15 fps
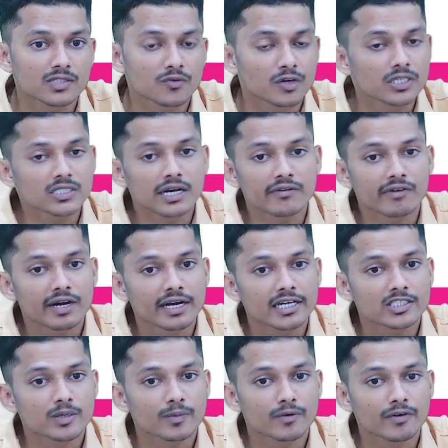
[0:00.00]
What is the advantage
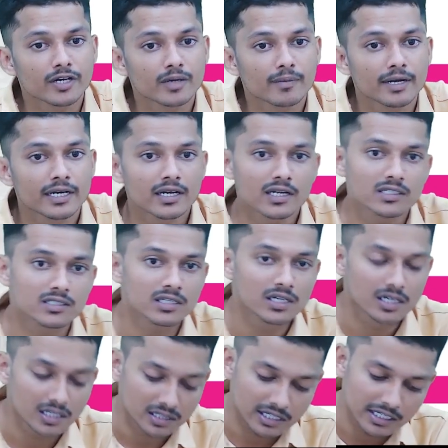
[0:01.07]
of preventive maintenance?
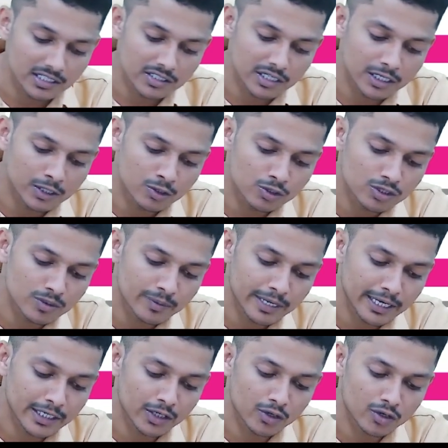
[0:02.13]
That is reduced
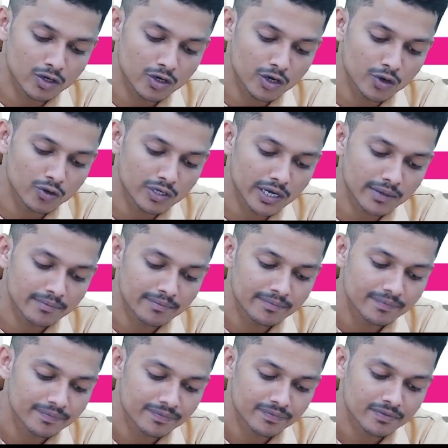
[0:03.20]
breakdown or downtime.
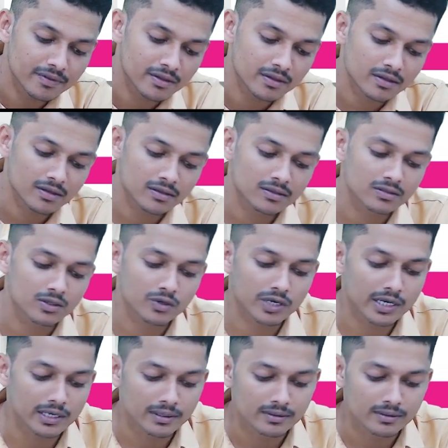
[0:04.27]
Okay.